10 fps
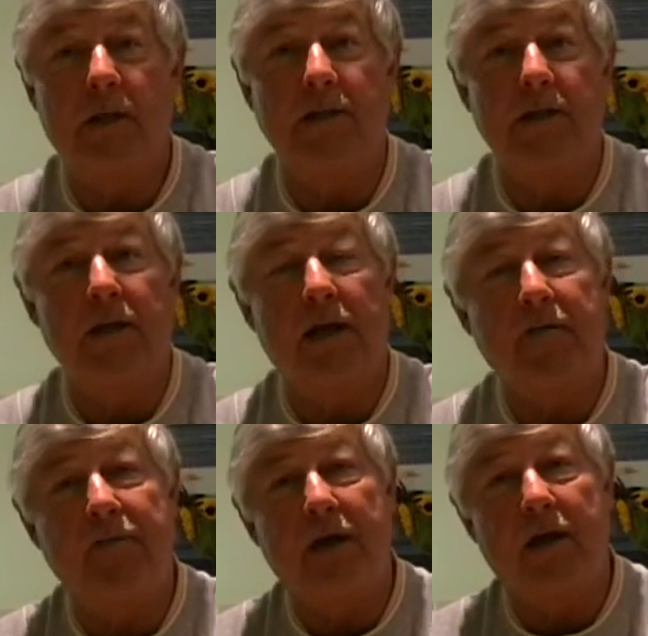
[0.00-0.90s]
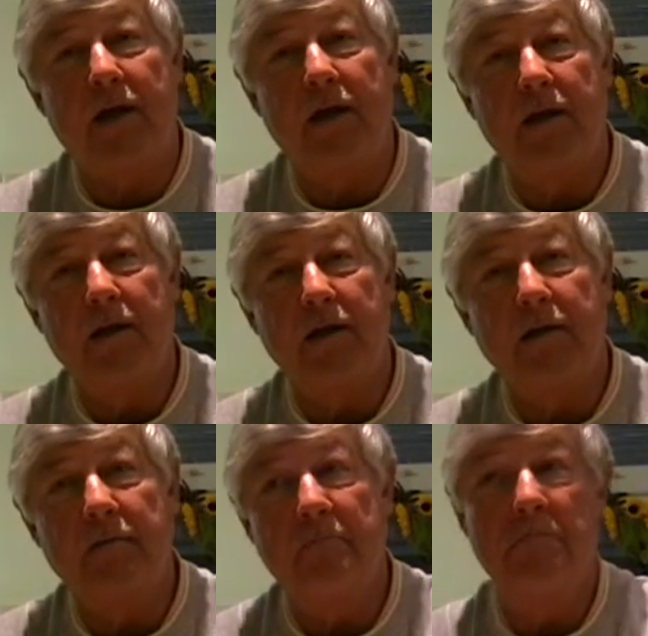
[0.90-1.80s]
But they didn't have that
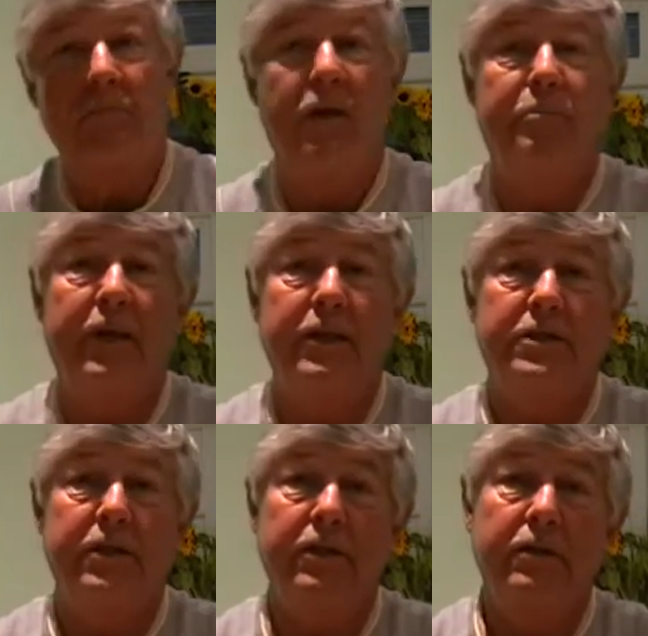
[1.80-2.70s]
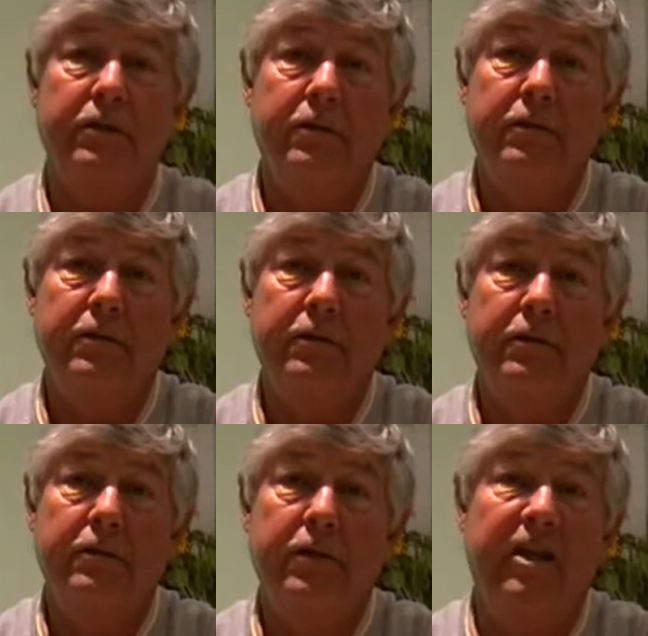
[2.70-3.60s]
ability in
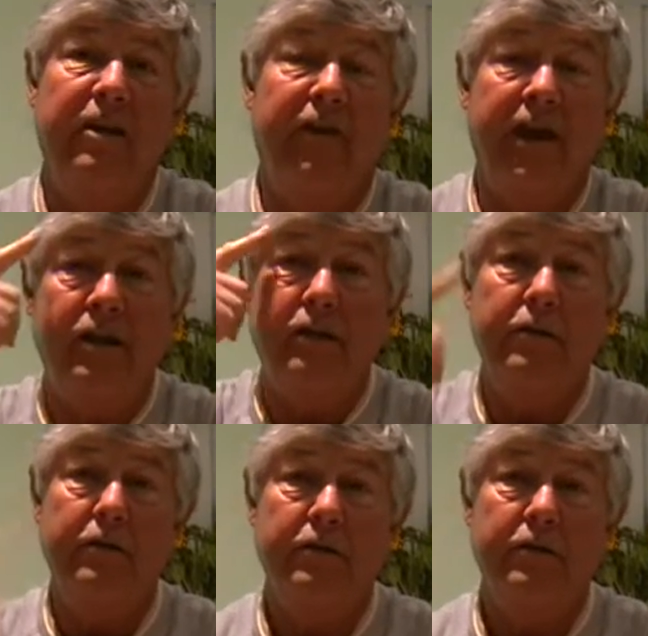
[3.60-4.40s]
their head.